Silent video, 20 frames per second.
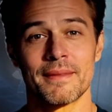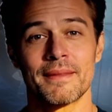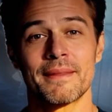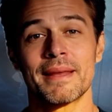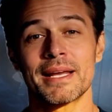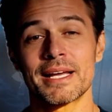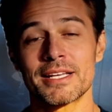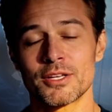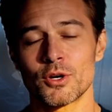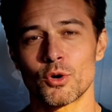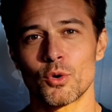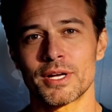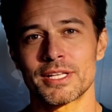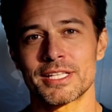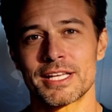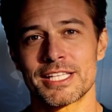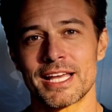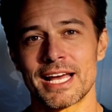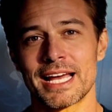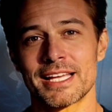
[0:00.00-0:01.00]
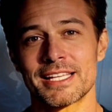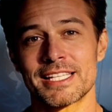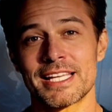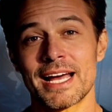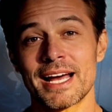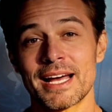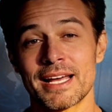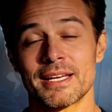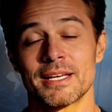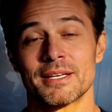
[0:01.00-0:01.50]
It's going to take
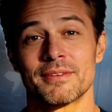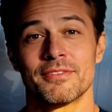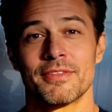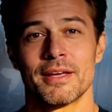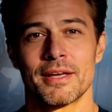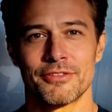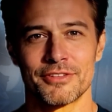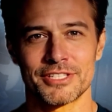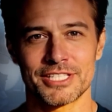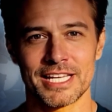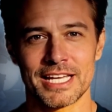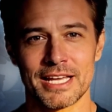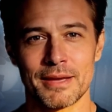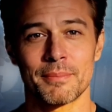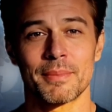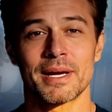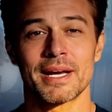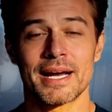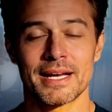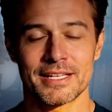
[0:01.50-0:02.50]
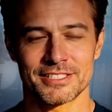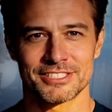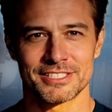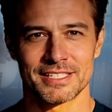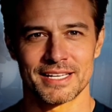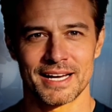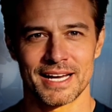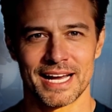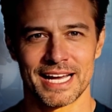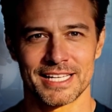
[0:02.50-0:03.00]
10 to 15 minutes,
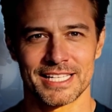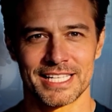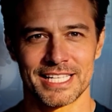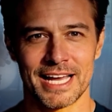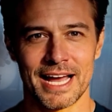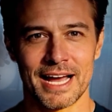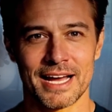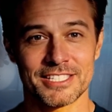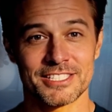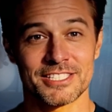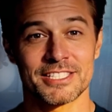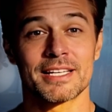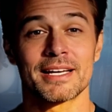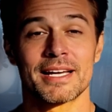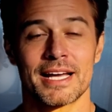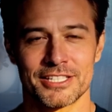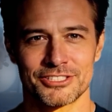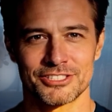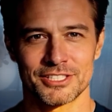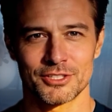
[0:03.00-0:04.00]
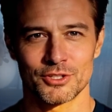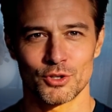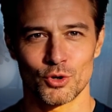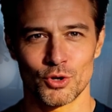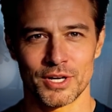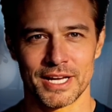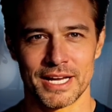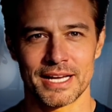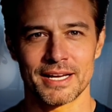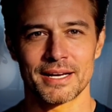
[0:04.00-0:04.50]
and yes, it's
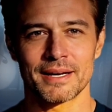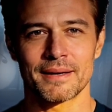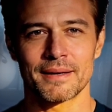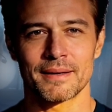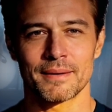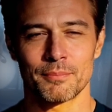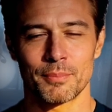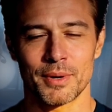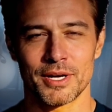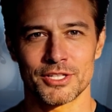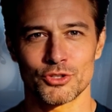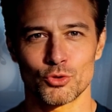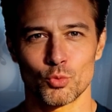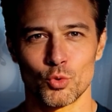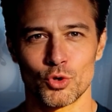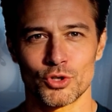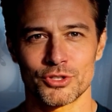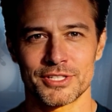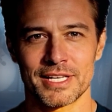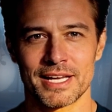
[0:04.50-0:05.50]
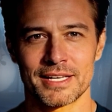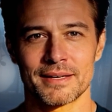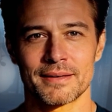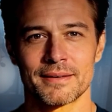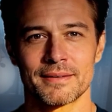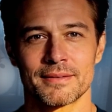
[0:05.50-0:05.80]
annoying, but it's worth it.